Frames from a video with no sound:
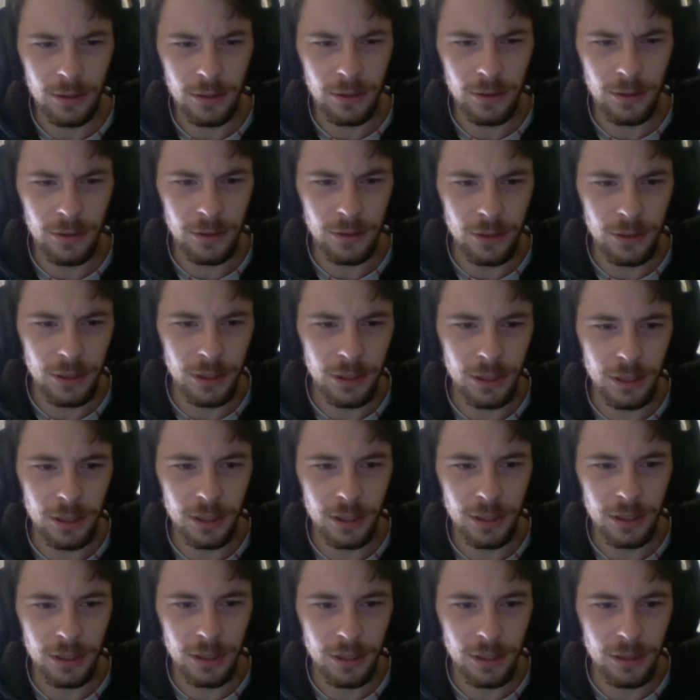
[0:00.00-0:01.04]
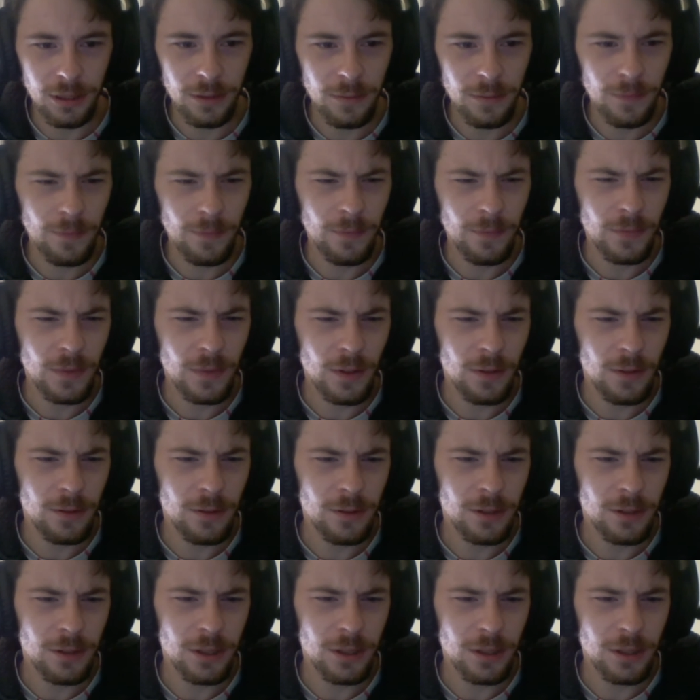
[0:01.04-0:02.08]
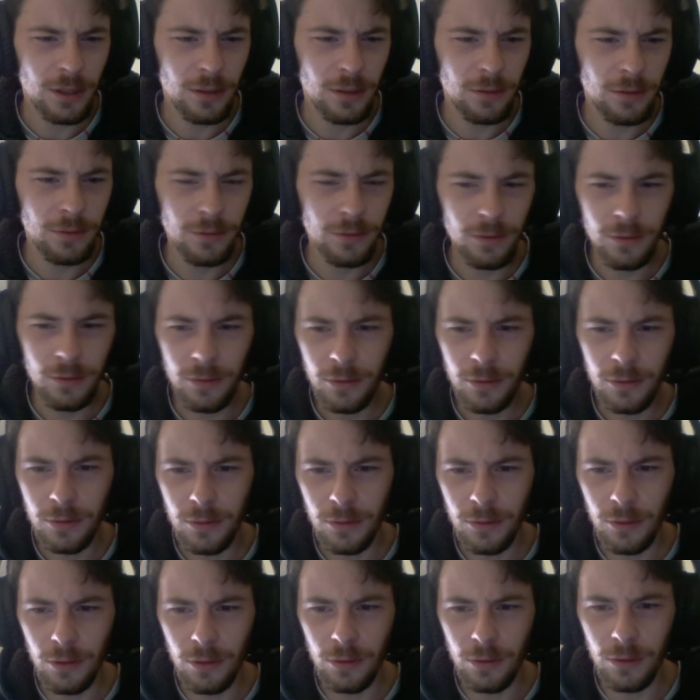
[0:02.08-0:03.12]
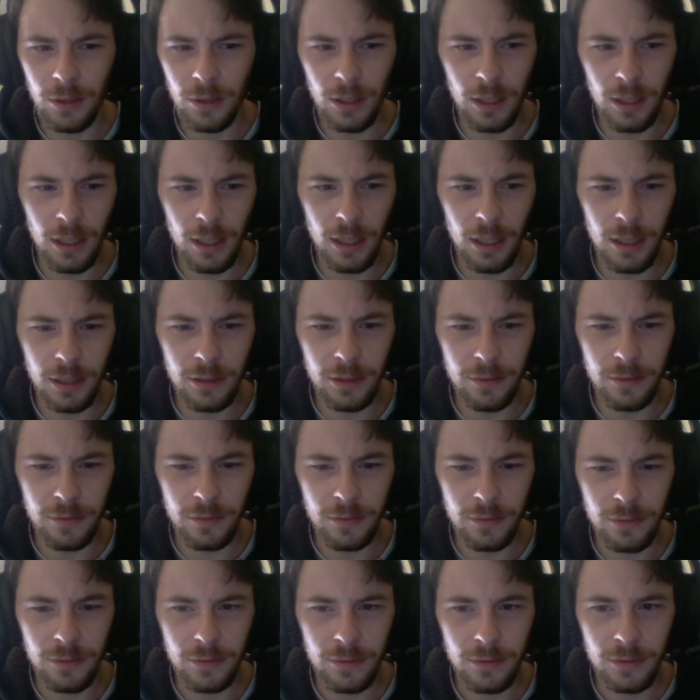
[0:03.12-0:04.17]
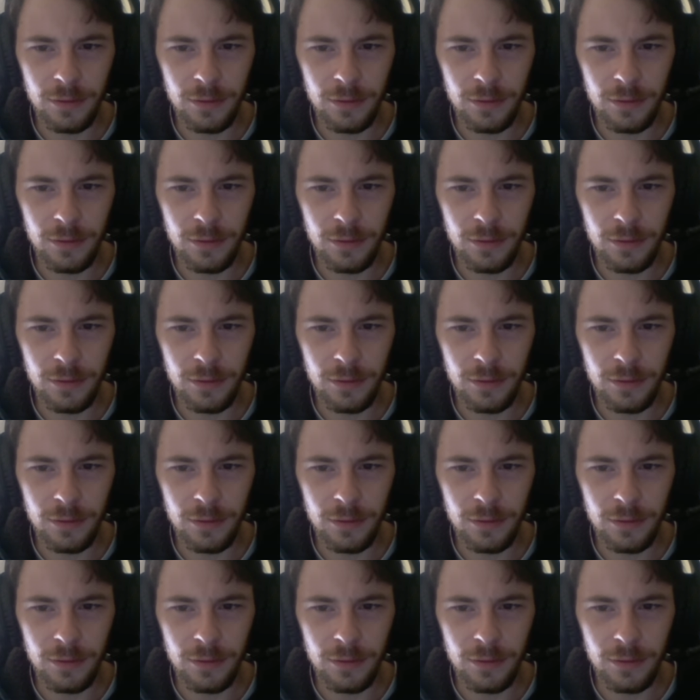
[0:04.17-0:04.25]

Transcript: oh she, oh she girl, or life.